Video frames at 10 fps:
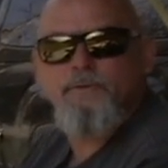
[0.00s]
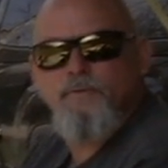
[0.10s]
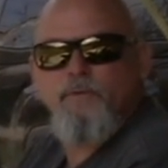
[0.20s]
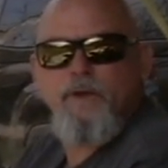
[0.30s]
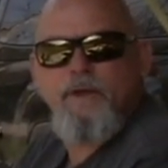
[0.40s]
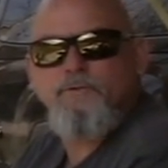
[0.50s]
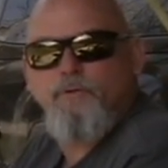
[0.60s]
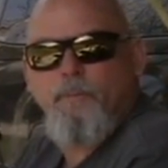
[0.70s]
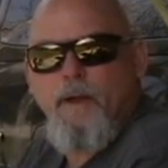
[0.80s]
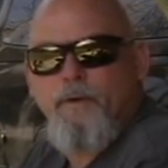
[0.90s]
of an inch
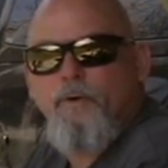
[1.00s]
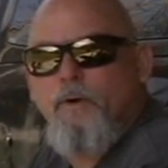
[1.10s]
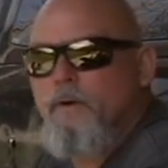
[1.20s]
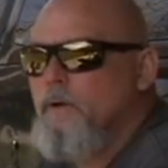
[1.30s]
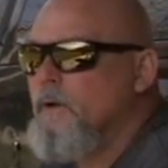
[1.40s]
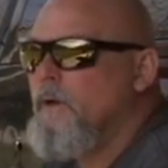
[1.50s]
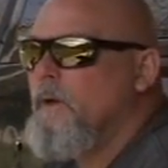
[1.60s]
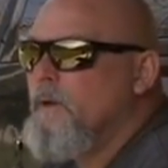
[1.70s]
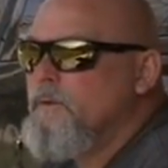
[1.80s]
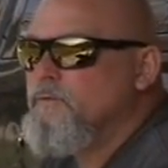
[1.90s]
or better.
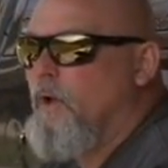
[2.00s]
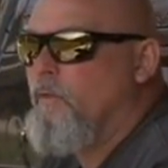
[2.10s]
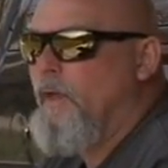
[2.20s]
So